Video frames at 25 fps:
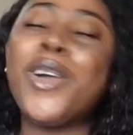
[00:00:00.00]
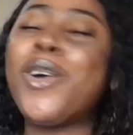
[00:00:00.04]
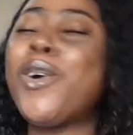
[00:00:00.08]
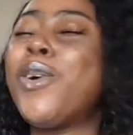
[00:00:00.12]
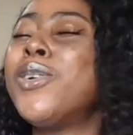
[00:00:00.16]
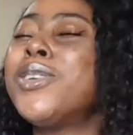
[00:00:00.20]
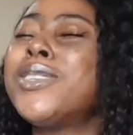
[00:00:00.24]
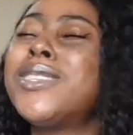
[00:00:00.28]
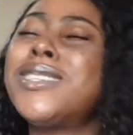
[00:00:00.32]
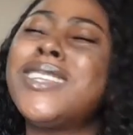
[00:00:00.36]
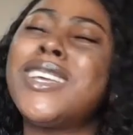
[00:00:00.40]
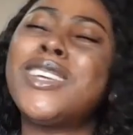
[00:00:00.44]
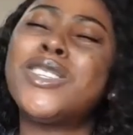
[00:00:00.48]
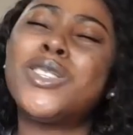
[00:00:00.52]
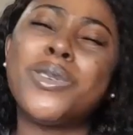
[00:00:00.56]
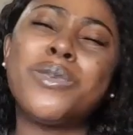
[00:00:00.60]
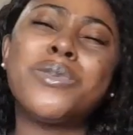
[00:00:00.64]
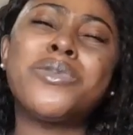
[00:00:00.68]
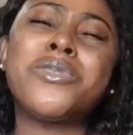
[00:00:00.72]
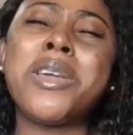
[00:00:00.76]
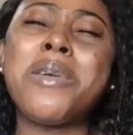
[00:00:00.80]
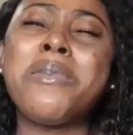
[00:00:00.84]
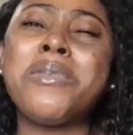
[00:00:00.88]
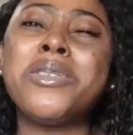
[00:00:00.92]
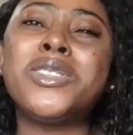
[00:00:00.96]
consider
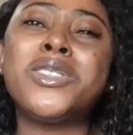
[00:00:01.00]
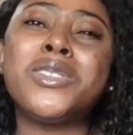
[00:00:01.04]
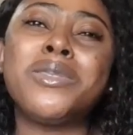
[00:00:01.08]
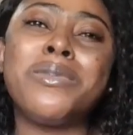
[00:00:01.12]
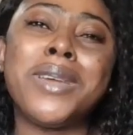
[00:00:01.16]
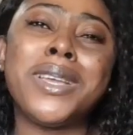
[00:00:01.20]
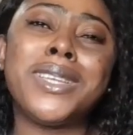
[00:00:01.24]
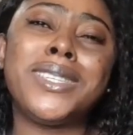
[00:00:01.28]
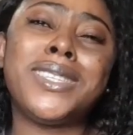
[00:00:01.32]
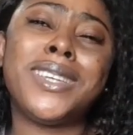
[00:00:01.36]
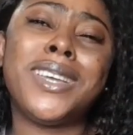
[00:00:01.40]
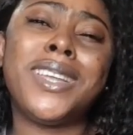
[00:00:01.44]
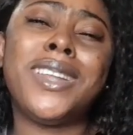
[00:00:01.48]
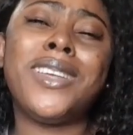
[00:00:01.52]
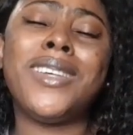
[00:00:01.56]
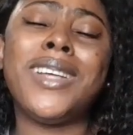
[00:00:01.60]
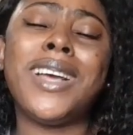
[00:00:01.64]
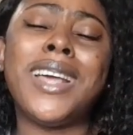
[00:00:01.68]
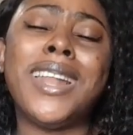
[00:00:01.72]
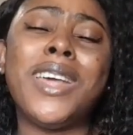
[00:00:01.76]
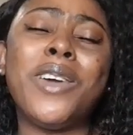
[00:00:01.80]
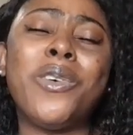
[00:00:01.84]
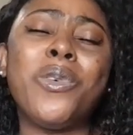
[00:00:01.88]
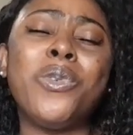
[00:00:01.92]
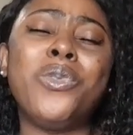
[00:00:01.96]
subscribing to my channel,
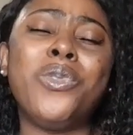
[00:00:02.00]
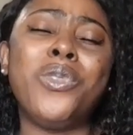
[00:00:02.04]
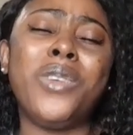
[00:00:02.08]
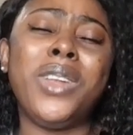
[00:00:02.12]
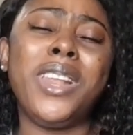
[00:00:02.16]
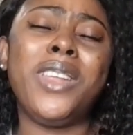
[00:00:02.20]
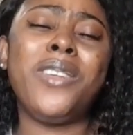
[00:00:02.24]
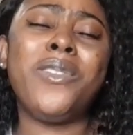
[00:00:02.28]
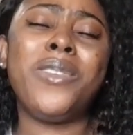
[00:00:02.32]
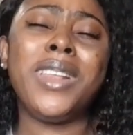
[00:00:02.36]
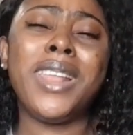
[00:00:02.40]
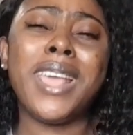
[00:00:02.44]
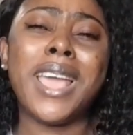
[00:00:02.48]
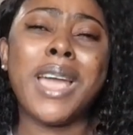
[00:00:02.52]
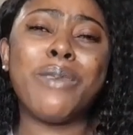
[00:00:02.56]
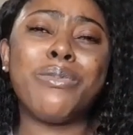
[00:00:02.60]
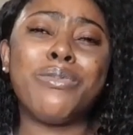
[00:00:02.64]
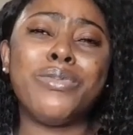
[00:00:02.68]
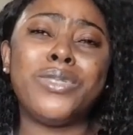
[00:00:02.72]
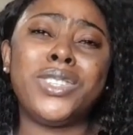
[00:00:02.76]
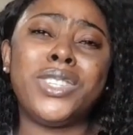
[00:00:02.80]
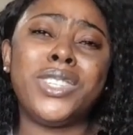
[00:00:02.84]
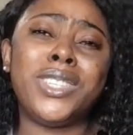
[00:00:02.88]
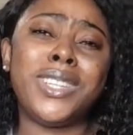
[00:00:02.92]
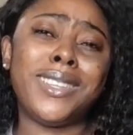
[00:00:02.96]
and I would really
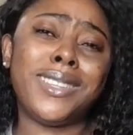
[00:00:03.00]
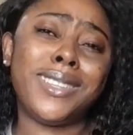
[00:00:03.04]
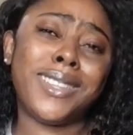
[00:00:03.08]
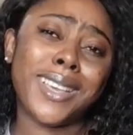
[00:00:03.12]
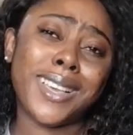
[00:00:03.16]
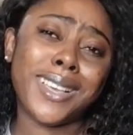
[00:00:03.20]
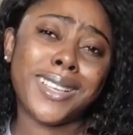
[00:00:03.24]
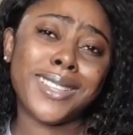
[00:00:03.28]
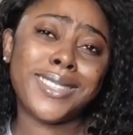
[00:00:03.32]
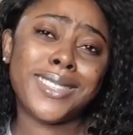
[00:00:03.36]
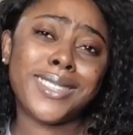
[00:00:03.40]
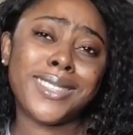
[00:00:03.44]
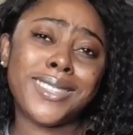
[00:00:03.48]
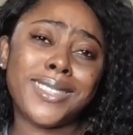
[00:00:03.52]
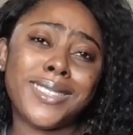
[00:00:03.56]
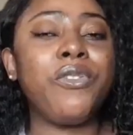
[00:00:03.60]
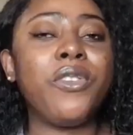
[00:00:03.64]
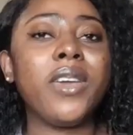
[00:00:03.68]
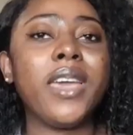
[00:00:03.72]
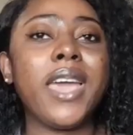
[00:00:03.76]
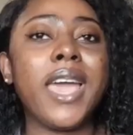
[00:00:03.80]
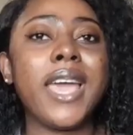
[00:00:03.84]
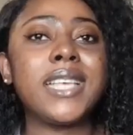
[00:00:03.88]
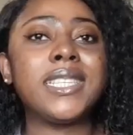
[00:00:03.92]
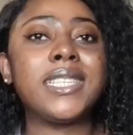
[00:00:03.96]
appreciate that. If
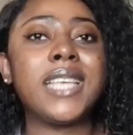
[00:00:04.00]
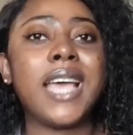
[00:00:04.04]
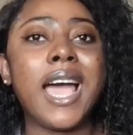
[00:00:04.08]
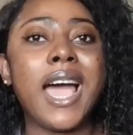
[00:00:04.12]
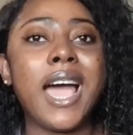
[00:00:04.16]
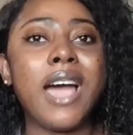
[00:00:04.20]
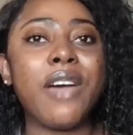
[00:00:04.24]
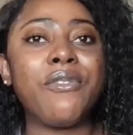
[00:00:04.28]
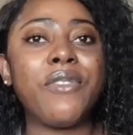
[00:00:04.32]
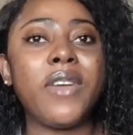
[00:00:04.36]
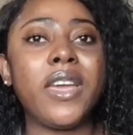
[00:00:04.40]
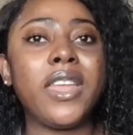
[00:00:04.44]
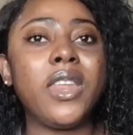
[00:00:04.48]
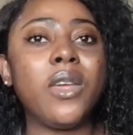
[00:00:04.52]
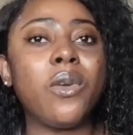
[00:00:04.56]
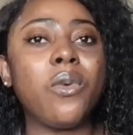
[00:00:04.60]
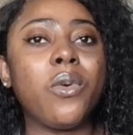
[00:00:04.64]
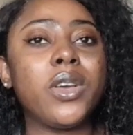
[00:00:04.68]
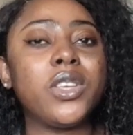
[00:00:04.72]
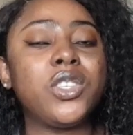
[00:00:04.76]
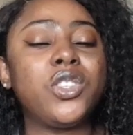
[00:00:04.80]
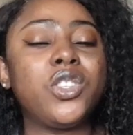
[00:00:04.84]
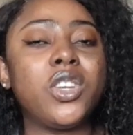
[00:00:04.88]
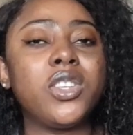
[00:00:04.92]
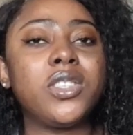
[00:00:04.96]
you guys have any
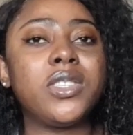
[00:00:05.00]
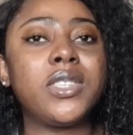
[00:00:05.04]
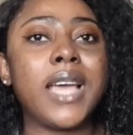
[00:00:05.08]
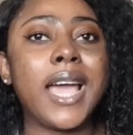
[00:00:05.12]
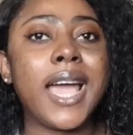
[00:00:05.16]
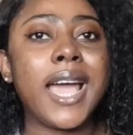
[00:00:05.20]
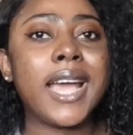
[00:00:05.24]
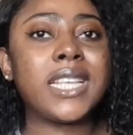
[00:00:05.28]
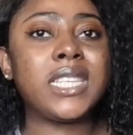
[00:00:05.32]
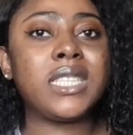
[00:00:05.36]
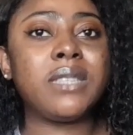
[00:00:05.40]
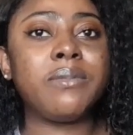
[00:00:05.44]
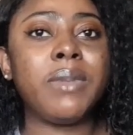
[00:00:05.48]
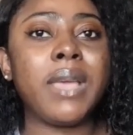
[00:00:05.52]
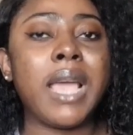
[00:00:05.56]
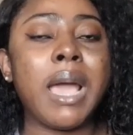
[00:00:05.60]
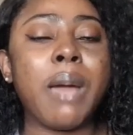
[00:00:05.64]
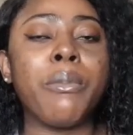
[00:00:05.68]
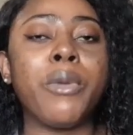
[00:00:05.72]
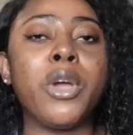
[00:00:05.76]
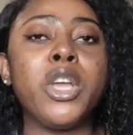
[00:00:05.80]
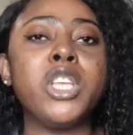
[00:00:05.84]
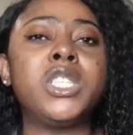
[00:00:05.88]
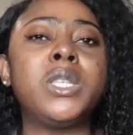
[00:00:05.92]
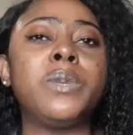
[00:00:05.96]
questions to ask me,
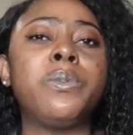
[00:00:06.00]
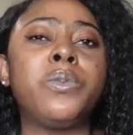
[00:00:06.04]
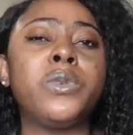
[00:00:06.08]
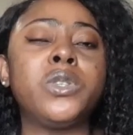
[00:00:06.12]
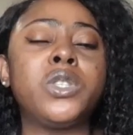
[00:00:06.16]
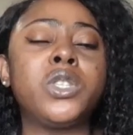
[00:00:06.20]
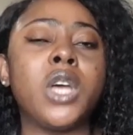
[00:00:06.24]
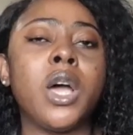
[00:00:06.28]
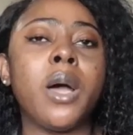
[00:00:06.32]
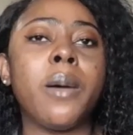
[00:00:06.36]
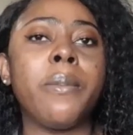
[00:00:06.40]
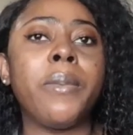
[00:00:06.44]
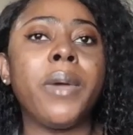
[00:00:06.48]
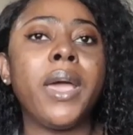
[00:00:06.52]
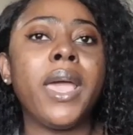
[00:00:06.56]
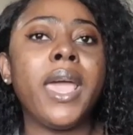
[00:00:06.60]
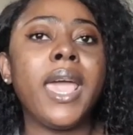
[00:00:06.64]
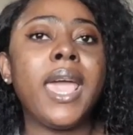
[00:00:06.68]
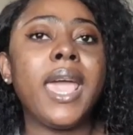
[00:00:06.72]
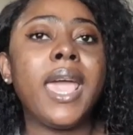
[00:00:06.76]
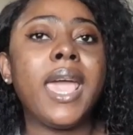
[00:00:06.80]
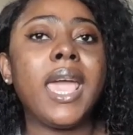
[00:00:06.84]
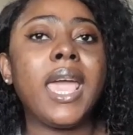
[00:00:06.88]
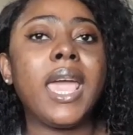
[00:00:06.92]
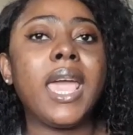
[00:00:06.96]
I'm going to put up
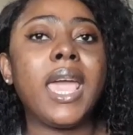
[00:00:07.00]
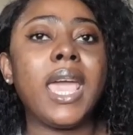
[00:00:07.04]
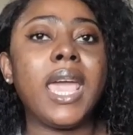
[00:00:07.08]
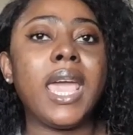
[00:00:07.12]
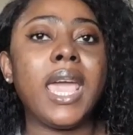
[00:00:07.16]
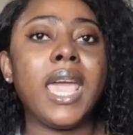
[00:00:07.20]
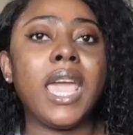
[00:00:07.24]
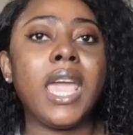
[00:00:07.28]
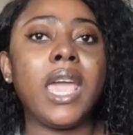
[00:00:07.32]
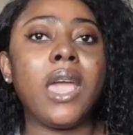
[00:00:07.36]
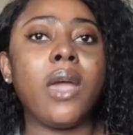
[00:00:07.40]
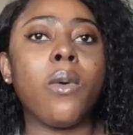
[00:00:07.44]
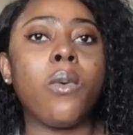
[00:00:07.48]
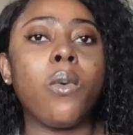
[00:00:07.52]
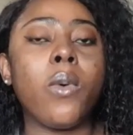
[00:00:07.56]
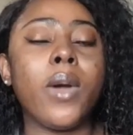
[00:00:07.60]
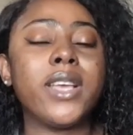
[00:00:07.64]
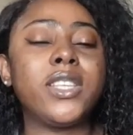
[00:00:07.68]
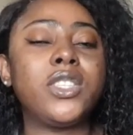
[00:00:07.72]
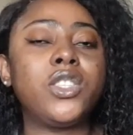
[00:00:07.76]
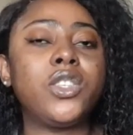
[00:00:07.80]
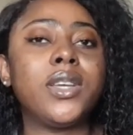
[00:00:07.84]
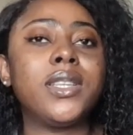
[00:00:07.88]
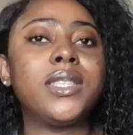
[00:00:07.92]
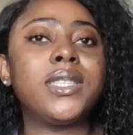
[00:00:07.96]
a
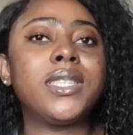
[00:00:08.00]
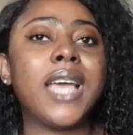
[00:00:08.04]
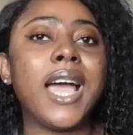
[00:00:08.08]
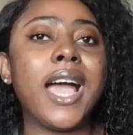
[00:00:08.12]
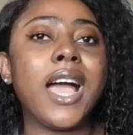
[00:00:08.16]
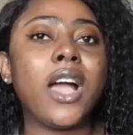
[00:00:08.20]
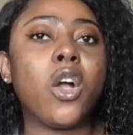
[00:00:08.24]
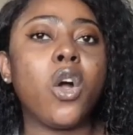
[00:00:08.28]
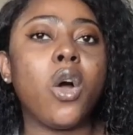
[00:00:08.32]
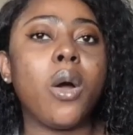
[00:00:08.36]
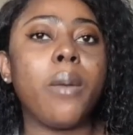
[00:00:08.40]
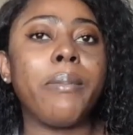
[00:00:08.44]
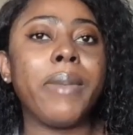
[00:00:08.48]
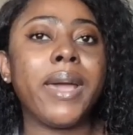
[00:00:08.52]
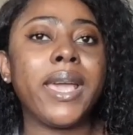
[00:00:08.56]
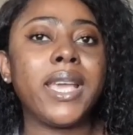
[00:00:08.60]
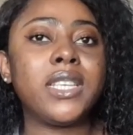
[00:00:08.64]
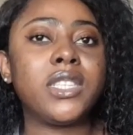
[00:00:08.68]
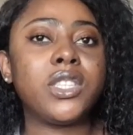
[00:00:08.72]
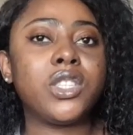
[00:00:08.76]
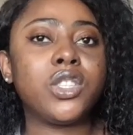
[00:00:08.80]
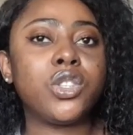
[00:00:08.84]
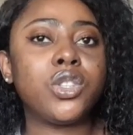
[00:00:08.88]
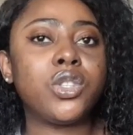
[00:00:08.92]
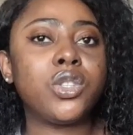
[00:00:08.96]
question tag on my
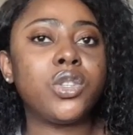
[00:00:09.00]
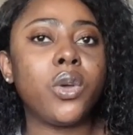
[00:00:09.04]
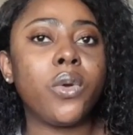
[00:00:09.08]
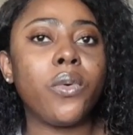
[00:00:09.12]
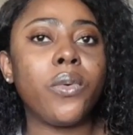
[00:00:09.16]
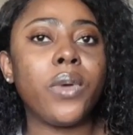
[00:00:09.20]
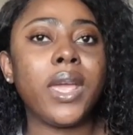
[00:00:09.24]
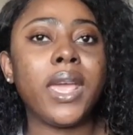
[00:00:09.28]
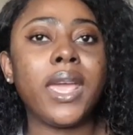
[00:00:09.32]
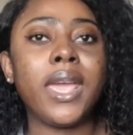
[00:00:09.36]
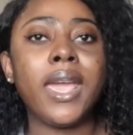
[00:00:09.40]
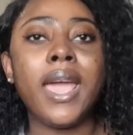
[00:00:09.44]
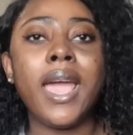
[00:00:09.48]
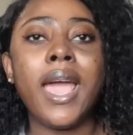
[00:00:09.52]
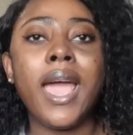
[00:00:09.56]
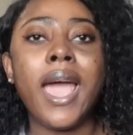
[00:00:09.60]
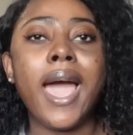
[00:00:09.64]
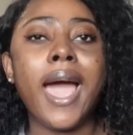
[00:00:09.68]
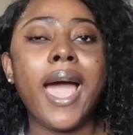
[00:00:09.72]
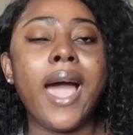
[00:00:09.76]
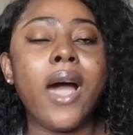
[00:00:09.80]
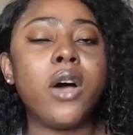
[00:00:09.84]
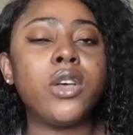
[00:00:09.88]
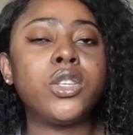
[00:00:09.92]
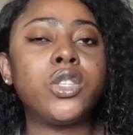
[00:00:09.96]
Insta story,
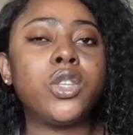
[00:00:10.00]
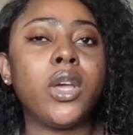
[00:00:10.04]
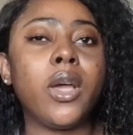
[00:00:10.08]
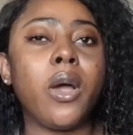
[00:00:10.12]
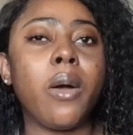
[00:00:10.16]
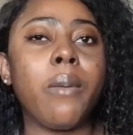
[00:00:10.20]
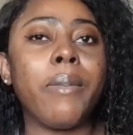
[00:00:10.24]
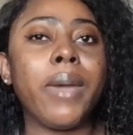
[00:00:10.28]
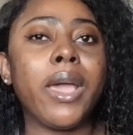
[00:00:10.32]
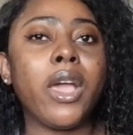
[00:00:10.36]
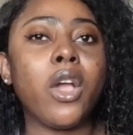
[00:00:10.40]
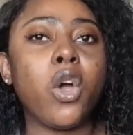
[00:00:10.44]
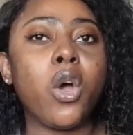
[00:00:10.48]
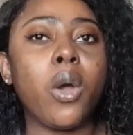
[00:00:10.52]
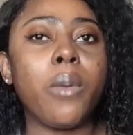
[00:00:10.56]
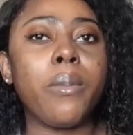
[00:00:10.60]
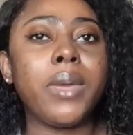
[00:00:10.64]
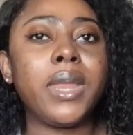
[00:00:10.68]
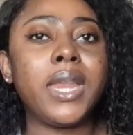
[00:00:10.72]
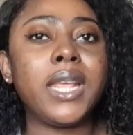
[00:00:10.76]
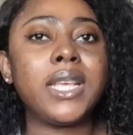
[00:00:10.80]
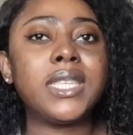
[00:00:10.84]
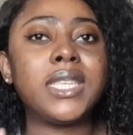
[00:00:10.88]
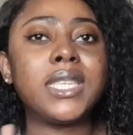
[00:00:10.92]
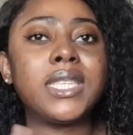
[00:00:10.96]
also on my
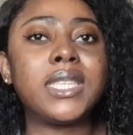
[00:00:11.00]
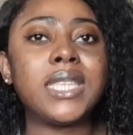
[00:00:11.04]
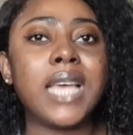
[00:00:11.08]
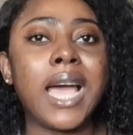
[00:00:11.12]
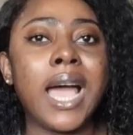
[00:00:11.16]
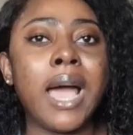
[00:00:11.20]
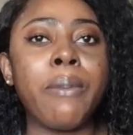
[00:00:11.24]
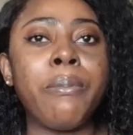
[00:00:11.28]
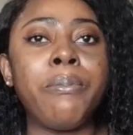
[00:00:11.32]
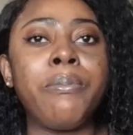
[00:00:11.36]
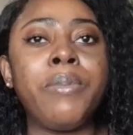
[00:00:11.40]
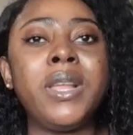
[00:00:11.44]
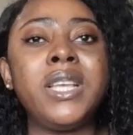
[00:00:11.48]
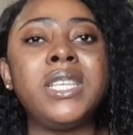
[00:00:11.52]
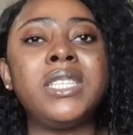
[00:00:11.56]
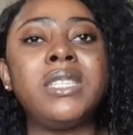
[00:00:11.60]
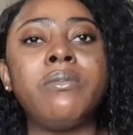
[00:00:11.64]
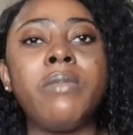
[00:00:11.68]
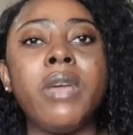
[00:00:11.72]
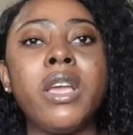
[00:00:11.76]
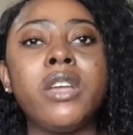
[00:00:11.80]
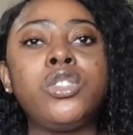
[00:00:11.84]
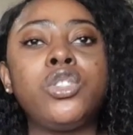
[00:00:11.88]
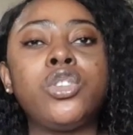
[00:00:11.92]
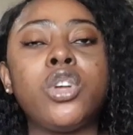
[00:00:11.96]
community tab. Please
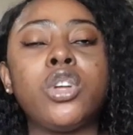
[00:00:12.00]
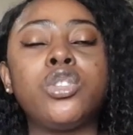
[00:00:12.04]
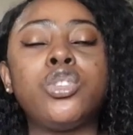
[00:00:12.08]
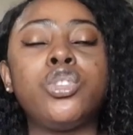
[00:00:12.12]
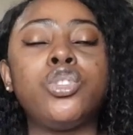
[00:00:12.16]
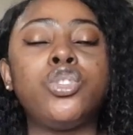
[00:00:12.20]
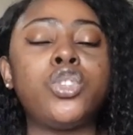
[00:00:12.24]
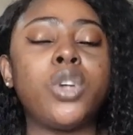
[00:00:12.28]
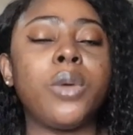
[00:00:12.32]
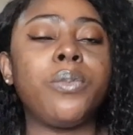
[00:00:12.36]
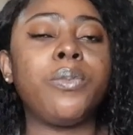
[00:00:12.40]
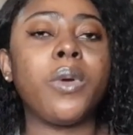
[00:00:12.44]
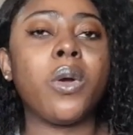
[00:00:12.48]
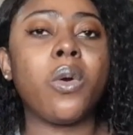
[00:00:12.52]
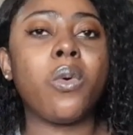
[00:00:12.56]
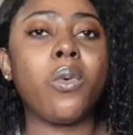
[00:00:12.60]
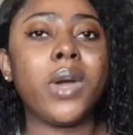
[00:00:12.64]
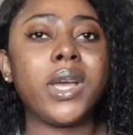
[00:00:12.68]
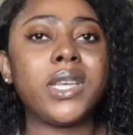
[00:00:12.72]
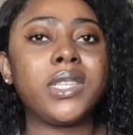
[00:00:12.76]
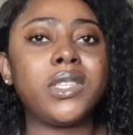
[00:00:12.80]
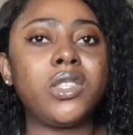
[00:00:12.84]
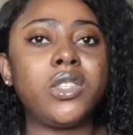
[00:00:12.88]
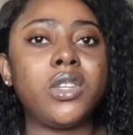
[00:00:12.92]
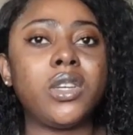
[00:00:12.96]
make sure to drop your
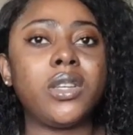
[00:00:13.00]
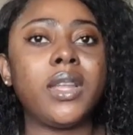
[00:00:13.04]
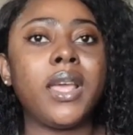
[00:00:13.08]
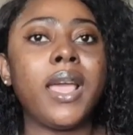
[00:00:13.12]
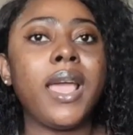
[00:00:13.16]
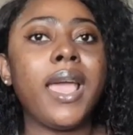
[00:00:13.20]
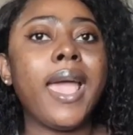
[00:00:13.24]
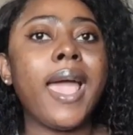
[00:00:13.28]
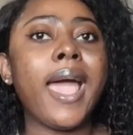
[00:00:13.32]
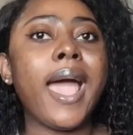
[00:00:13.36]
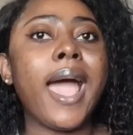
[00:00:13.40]
question.